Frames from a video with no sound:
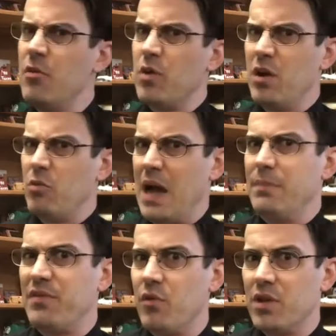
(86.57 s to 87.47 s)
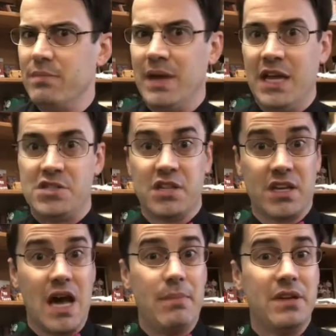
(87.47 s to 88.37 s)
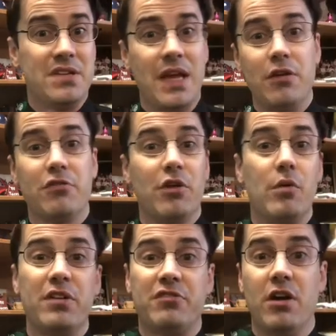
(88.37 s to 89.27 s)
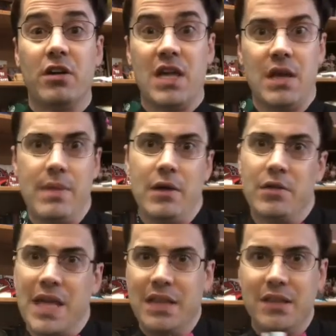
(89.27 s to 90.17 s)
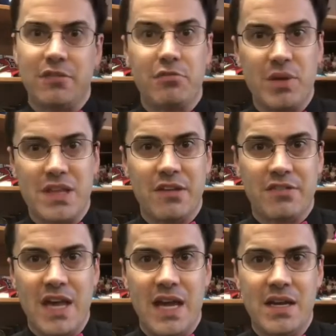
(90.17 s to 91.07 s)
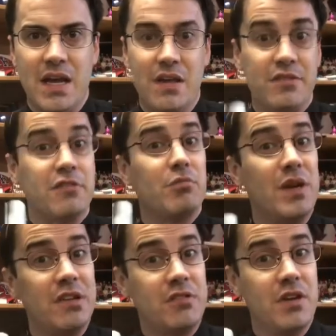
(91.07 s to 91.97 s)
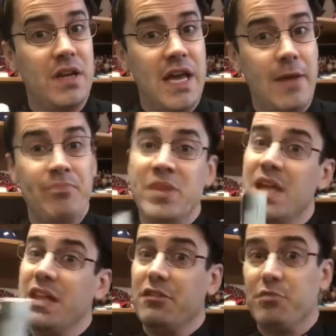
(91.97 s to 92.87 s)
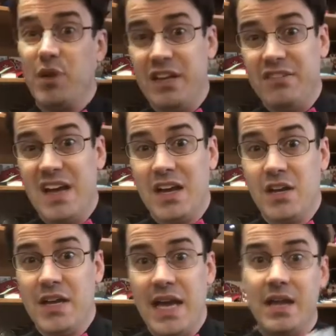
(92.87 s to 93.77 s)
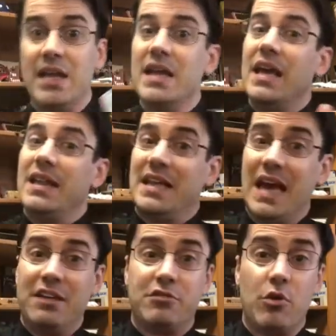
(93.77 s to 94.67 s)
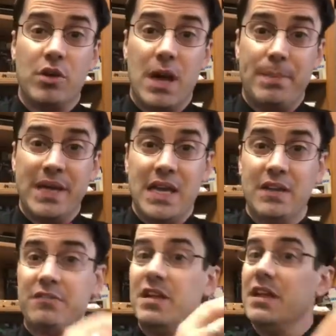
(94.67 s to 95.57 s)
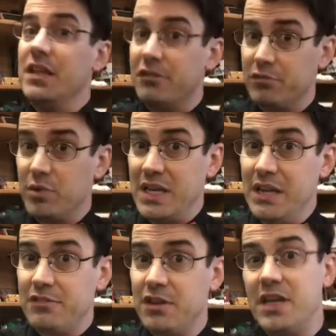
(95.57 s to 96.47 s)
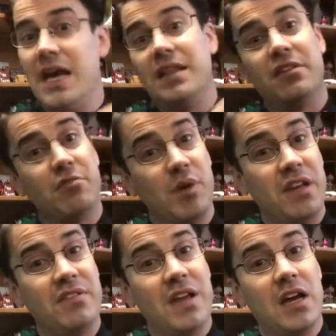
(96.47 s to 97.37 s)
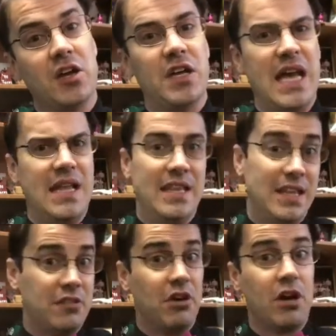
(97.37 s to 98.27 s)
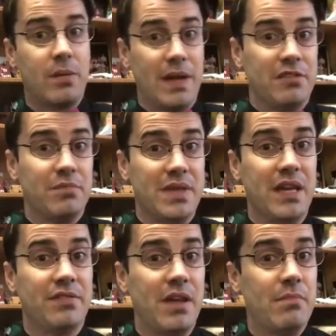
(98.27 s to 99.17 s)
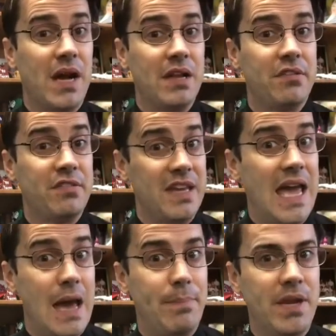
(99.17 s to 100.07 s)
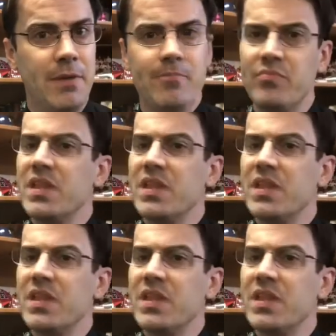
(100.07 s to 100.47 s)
where right before the match, the commentators are always talking about, okay, this is what this guy does, this is what he's good at, this is what he's not good at, and the guy is going up against, this is what he's good at, this is what he's not good at, and then they talk about some things they might see happening.